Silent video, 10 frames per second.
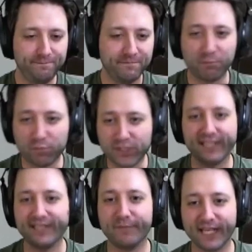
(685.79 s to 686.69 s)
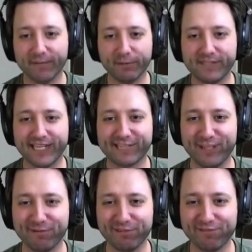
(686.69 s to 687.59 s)
completely become obsessed
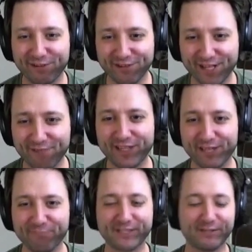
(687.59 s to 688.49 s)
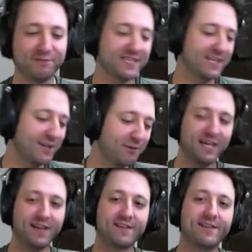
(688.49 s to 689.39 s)
with him and fallen in love with him, so I was like,
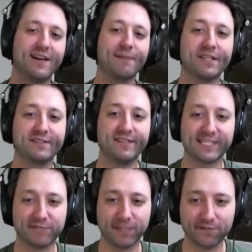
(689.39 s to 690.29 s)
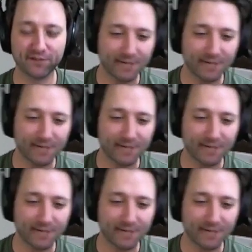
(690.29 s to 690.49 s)
okay, I'm going to take some time off.